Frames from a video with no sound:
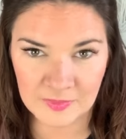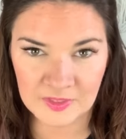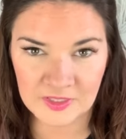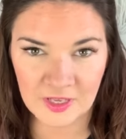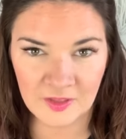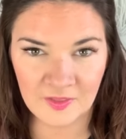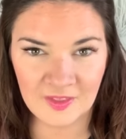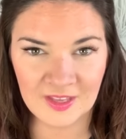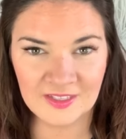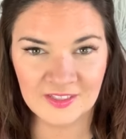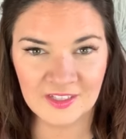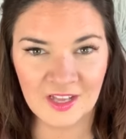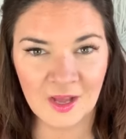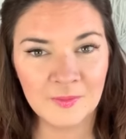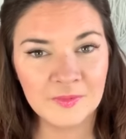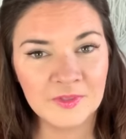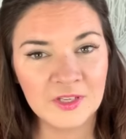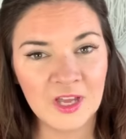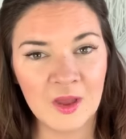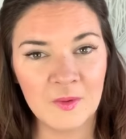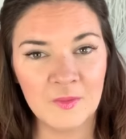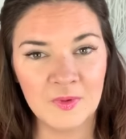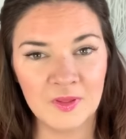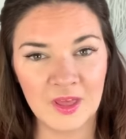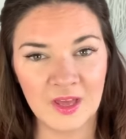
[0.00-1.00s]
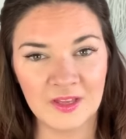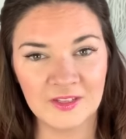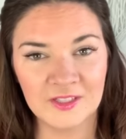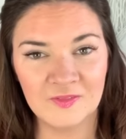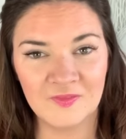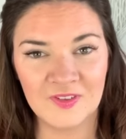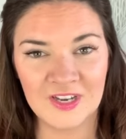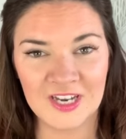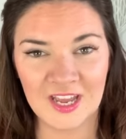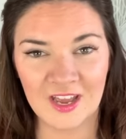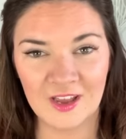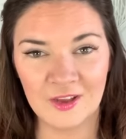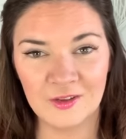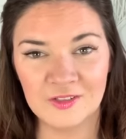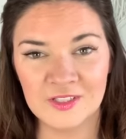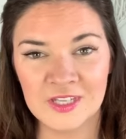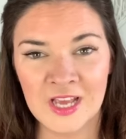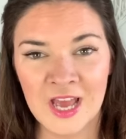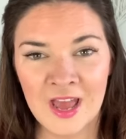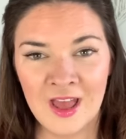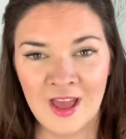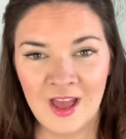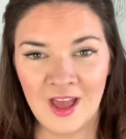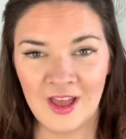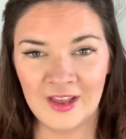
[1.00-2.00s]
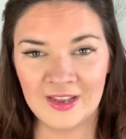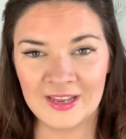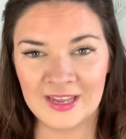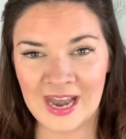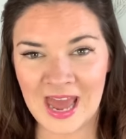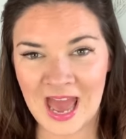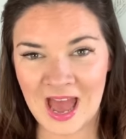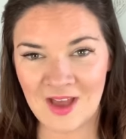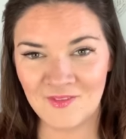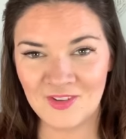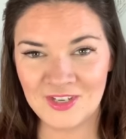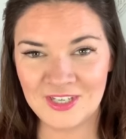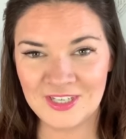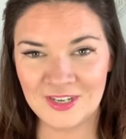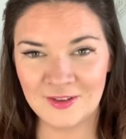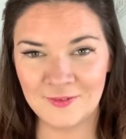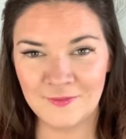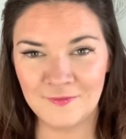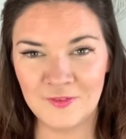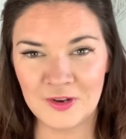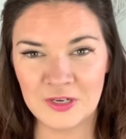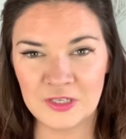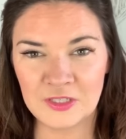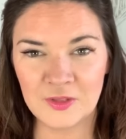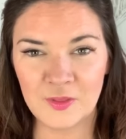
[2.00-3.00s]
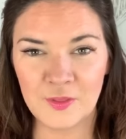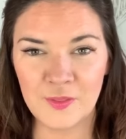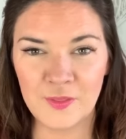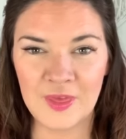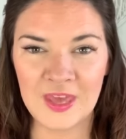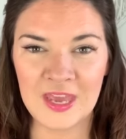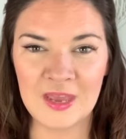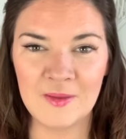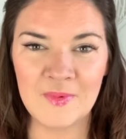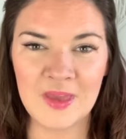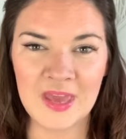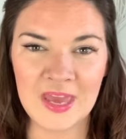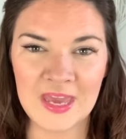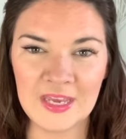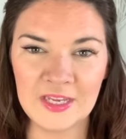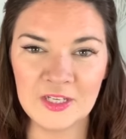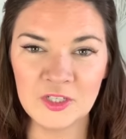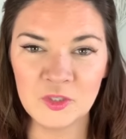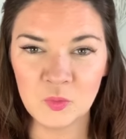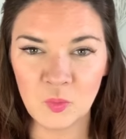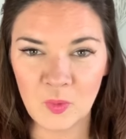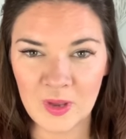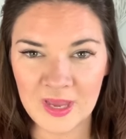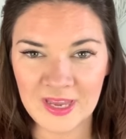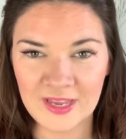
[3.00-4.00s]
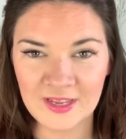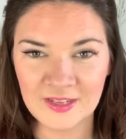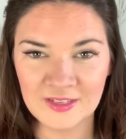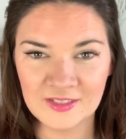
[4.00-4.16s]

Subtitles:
So these Come Dine With Us videos are going to have a different theme each week.